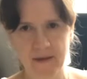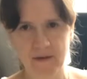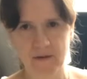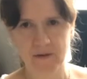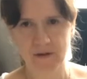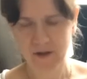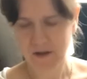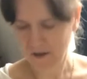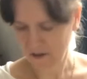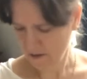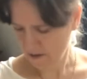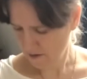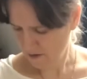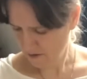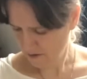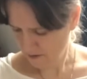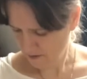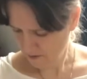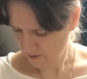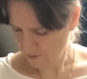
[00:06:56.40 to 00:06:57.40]
Okay, and
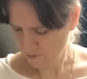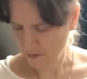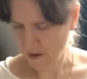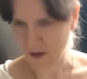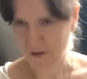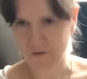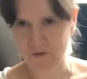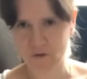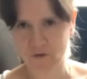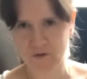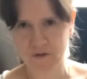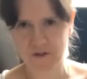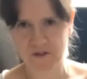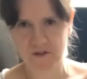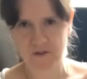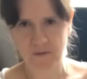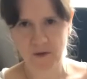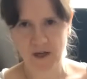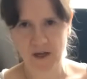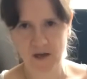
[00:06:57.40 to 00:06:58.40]
you might have
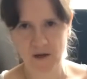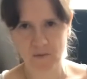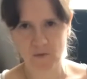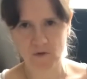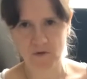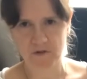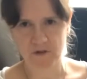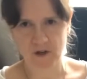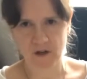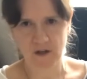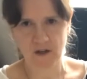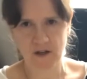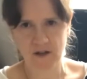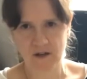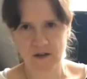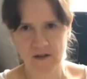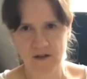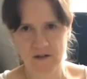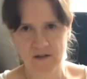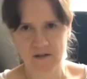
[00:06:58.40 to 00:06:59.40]
noticed my elbows are
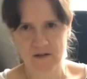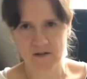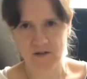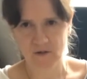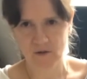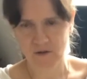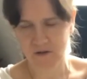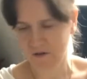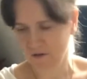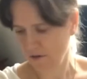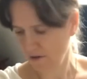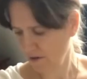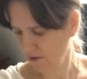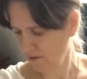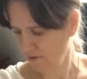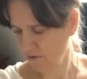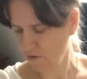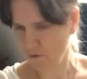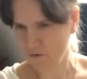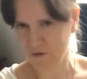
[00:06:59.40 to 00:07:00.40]
in, so
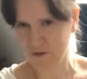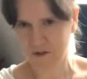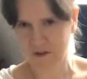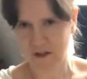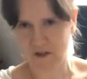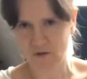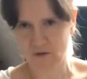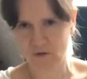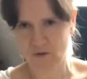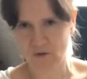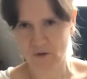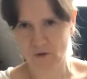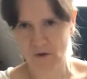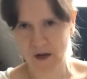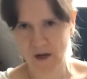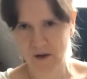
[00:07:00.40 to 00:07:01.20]
if yours tend to go